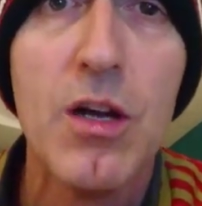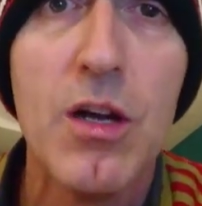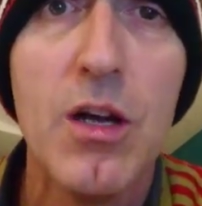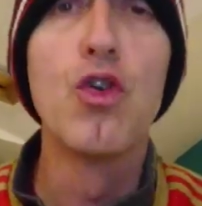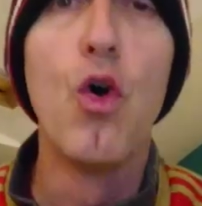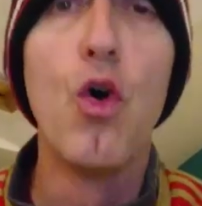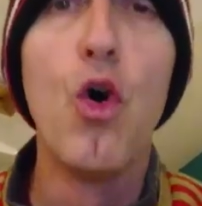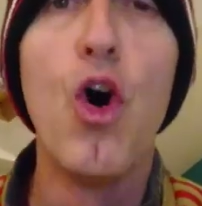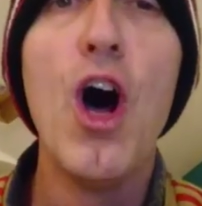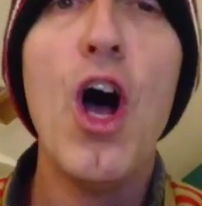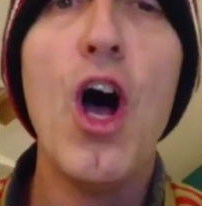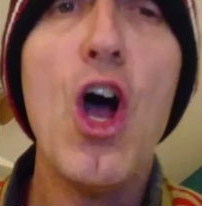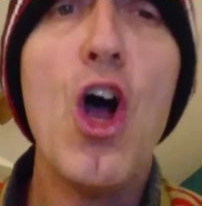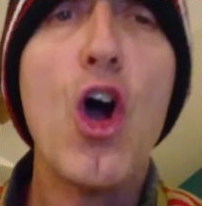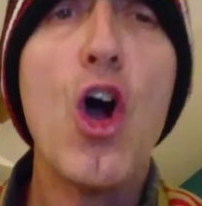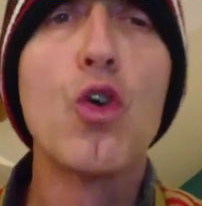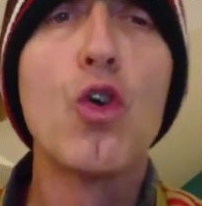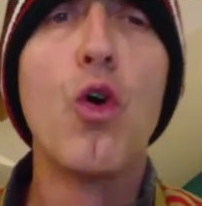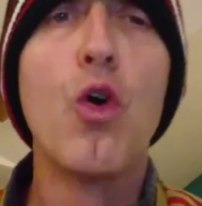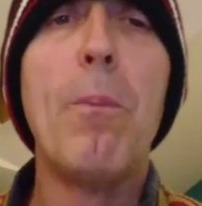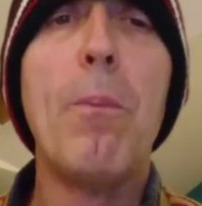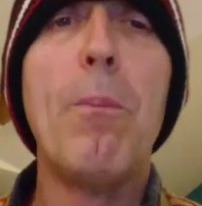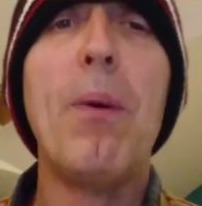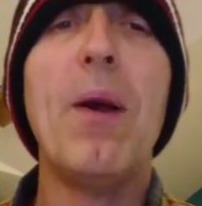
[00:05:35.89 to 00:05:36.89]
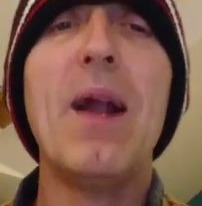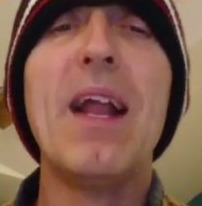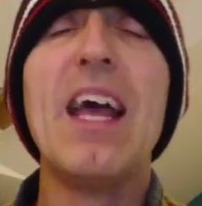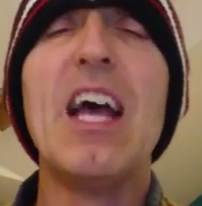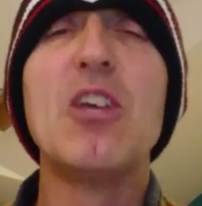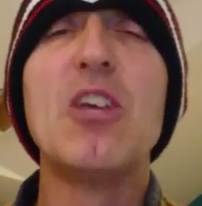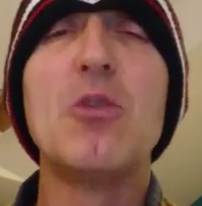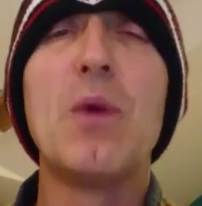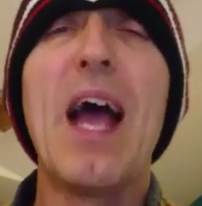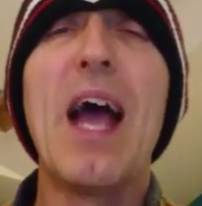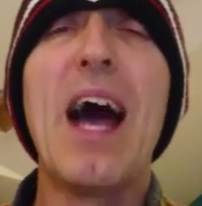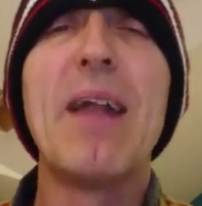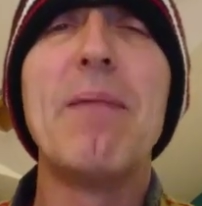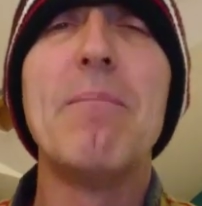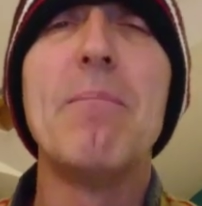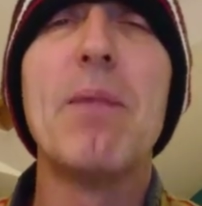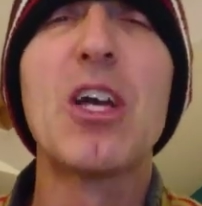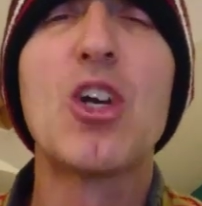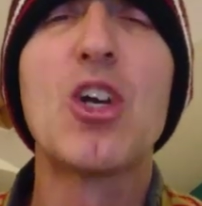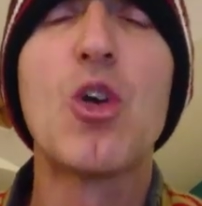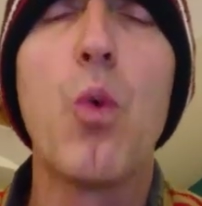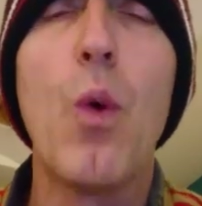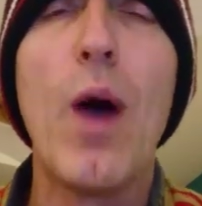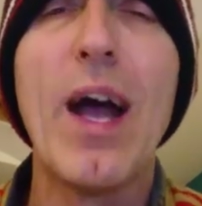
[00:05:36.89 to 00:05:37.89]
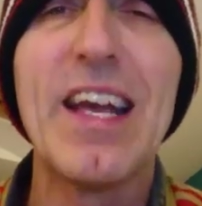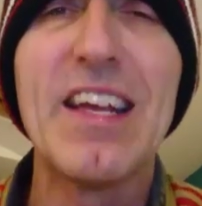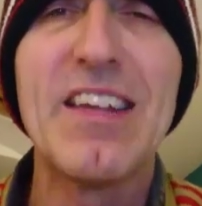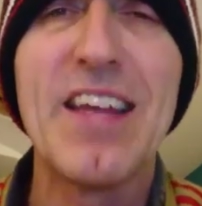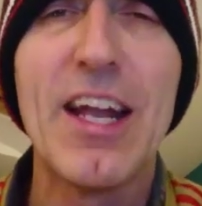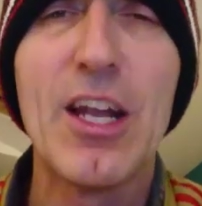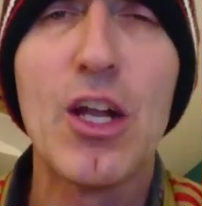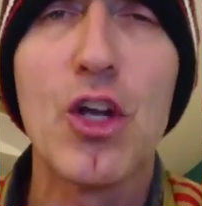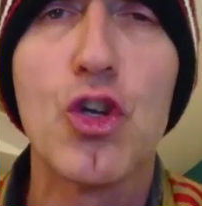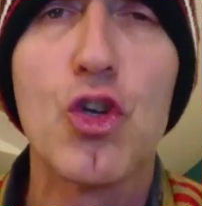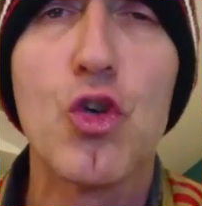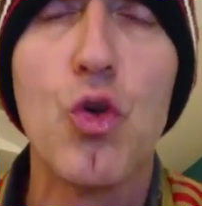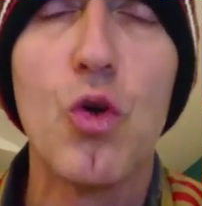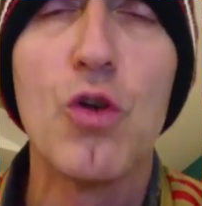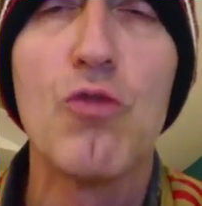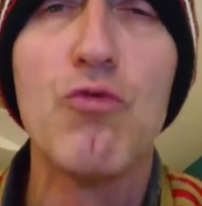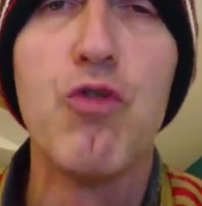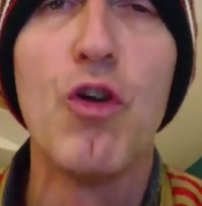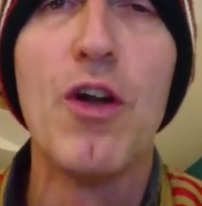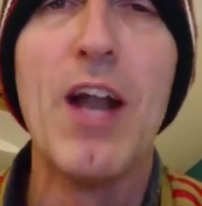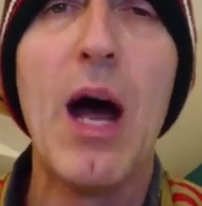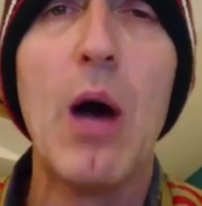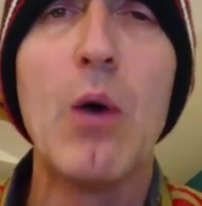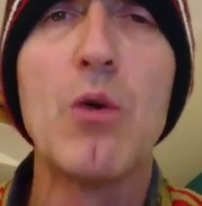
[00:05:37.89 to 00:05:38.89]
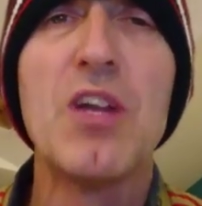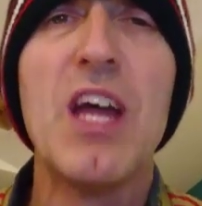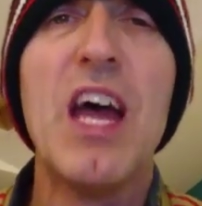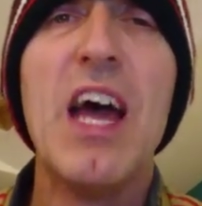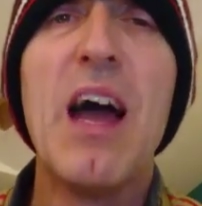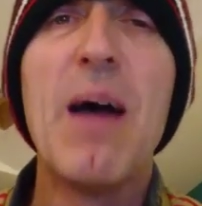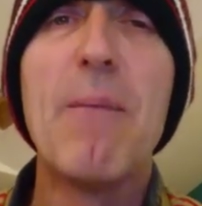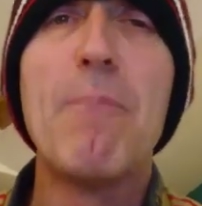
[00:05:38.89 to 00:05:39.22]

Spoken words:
So, good players we had. McGuire's had a good run out.